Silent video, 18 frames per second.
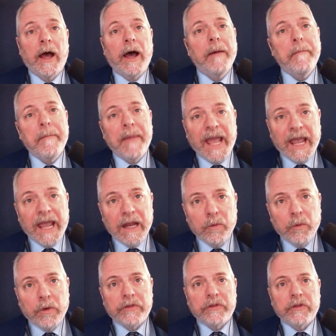A
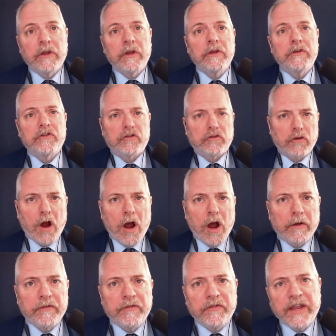man with
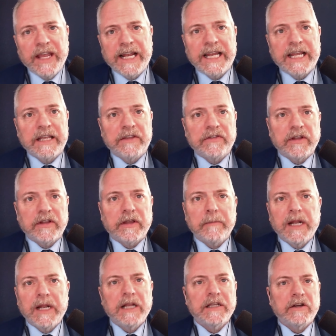strong feelings that
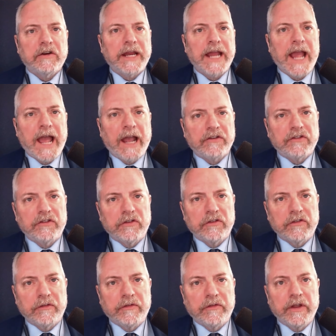the military
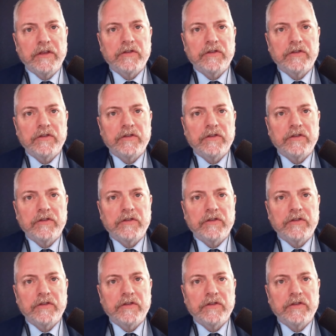actions of